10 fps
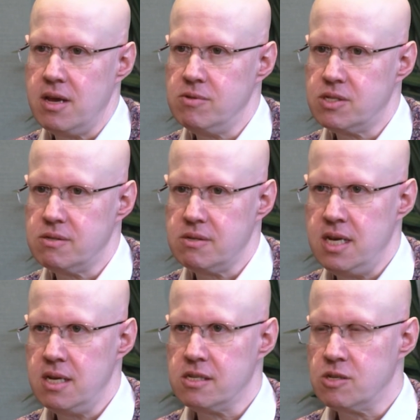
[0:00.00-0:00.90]
He
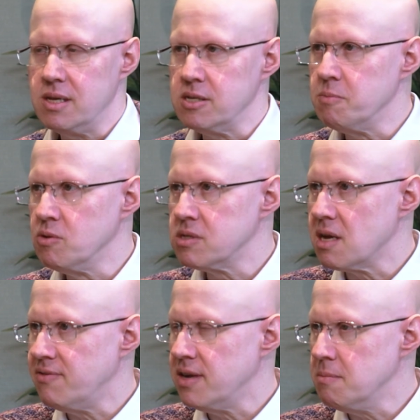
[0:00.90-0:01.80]
didn't sweat the small
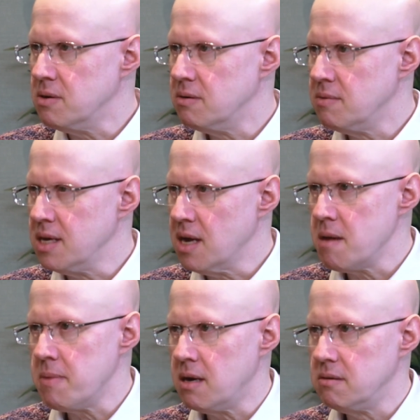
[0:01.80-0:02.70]
stuff anymore when he
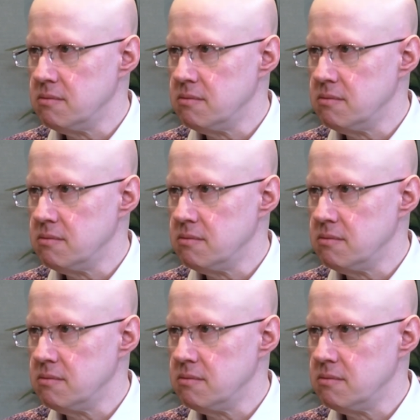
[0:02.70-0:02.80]
came out.